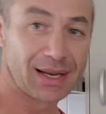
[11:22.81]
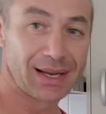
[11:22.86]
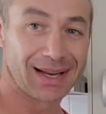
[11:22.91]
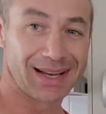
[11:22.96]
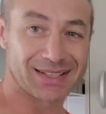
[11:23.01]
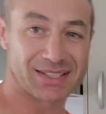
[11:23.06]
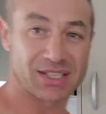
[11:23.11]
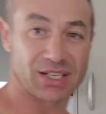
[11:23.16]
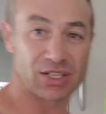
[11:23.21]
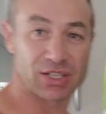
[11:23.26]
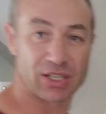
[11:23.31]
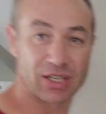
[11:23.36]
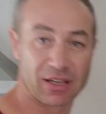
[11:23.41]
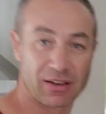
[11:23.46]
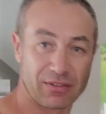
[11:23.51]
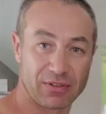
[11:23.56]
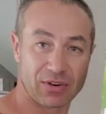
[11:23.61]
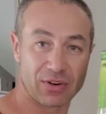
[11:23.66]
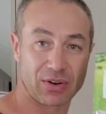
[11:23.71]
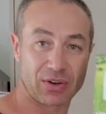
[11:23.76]
It's
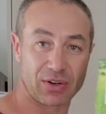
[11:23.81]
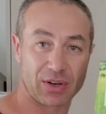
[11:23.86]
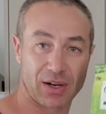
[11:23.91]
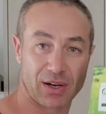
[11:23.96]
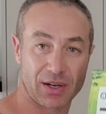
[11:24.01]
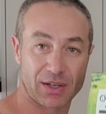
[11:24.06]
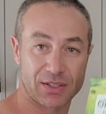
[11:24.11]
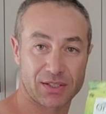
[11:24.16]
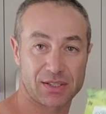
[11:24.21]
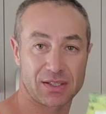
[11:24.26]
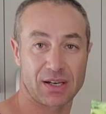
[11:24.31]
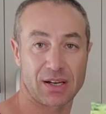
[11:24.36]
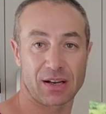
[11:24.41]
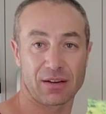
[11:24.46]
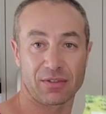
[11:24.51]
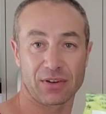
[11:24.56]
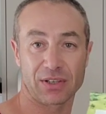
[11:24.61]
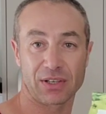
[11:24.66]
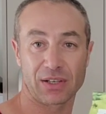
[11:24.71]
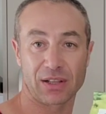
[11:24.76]
actually very nice
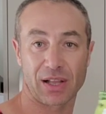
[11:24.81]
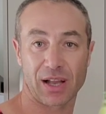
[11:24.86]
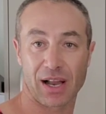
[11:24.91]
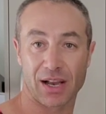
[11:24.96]
vanilla